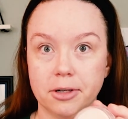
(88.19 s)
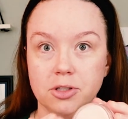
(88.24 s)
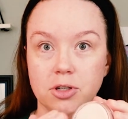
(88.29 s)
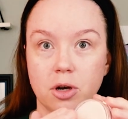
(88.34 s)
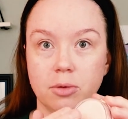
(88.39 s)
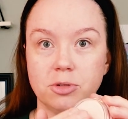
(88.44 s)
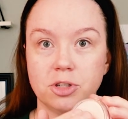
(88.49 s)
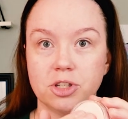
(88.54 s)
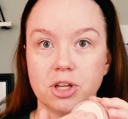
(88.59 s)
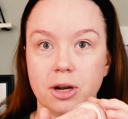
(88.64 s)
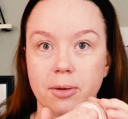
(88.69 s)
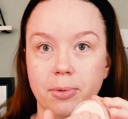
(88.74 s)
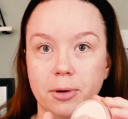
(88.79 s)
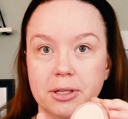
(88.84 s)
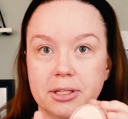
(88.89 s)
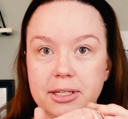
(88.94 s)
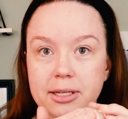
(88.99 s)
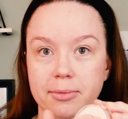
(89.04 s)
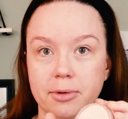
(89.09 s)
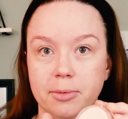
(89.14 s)
so I'm just gonna
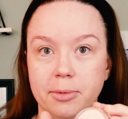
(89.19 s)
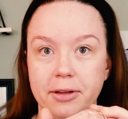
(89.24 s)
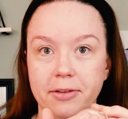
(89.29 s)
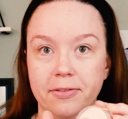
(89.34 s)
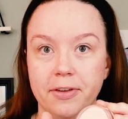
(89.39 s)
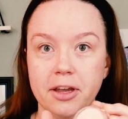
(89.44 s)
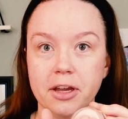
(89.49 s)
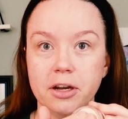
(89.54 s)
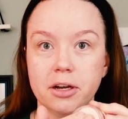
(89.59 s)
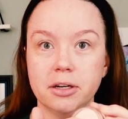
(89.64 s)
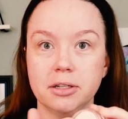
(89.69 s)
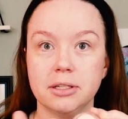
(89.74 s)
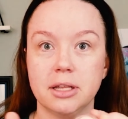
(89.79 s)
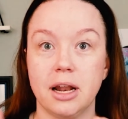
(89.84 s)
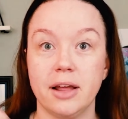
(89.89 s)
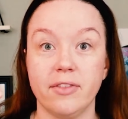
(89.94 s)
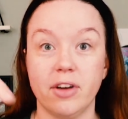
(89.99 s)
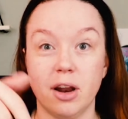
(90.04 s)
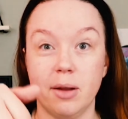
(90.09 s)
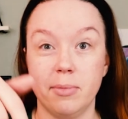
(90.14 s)
put some on my fingers, and
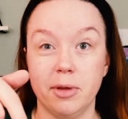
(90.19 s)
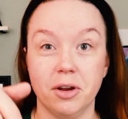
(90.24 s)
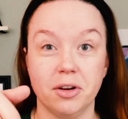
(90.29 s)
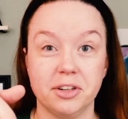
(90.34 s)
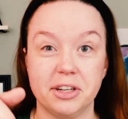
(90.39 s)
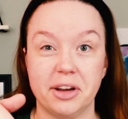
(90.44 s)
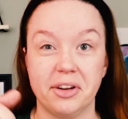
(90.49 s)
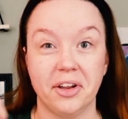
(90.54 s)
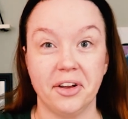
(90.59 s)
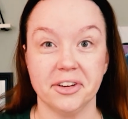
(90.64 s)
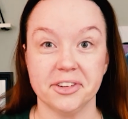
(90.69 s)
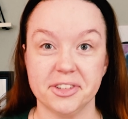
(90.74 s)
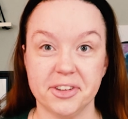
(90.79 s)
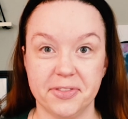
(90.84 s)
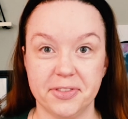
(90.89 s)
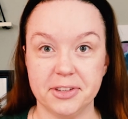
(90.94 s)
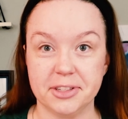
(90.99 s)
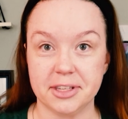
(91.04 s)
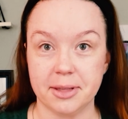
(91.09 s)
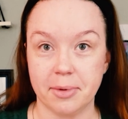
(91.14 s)
I've got a mirror down here, so
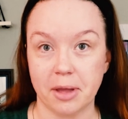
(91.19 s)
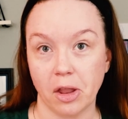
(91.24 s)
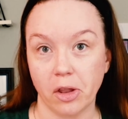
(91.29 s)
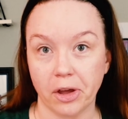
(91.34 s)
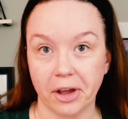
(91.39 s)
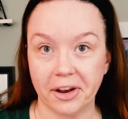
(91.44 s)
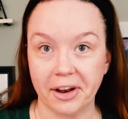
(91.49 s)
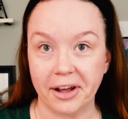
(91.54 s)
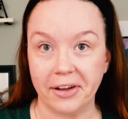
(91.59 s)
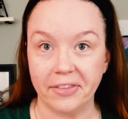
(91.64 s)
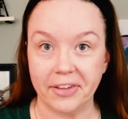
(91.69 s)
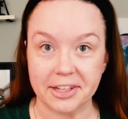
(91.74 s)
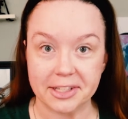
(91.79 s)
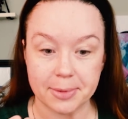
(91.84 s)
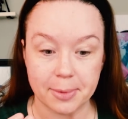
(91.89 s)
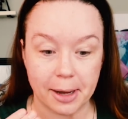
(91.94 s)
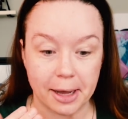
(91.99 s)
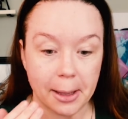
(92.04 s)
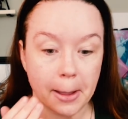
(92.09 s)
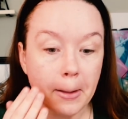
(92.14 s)
if you see me looking down, that's
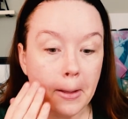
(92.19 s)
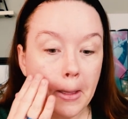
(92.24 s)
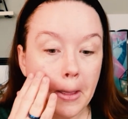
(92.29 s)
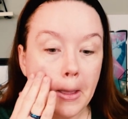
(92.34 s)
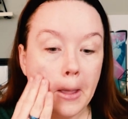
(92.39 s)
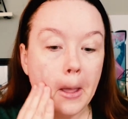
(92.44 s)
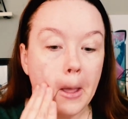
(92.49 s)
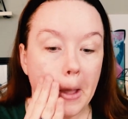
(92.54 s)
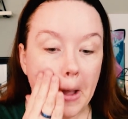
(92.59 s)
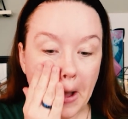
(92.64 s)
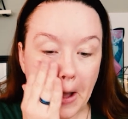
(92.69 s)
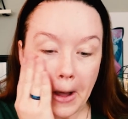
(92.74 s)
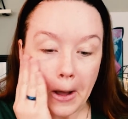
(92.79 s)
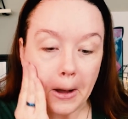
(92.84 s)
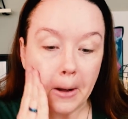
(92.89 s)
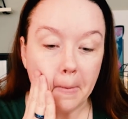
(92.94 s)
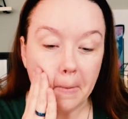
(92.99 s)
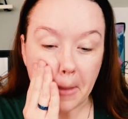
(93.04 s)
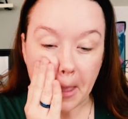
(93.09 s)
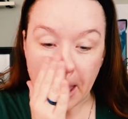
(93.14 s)
why.
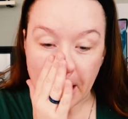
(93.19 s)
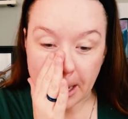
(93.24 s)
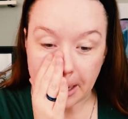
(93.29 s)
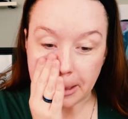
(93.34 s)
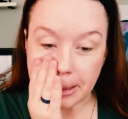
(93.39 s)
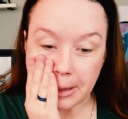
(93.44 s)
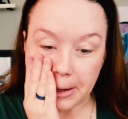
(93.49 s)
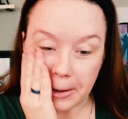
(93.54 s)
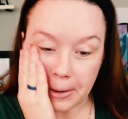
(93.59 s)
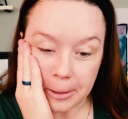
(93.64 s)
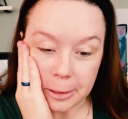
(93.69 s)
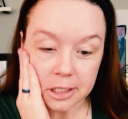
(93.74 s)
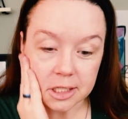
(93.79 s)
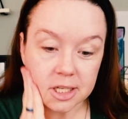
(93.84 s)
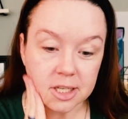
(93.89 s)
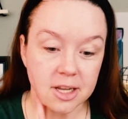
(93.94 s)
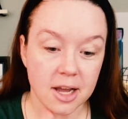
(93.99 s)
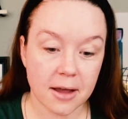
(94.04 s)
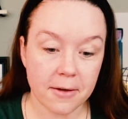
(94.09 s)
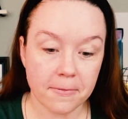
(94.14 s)
This
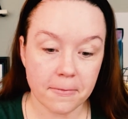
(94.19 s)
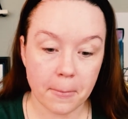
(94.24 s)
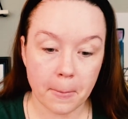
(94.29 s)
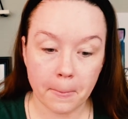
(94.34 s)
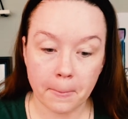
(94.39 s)
stuff